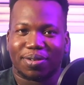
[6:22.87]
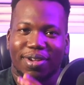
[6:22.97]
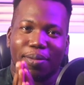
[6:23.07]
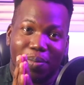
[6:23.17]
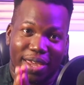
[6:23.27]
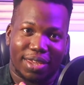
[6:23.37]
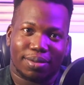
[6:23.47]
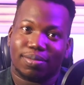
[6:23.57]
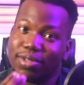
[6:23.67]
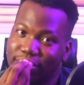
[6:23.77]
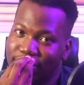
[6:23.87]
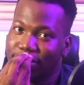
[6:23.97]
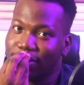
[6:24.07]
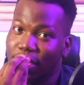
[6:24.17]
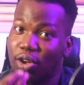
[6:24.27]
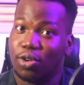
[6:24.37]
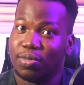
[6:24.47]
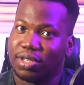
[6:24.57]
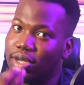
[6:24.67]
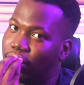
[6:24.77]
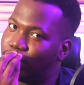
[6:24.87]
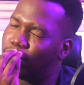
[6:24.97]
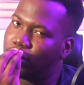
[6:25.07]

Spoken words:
I'm begging, please. Economy is hard.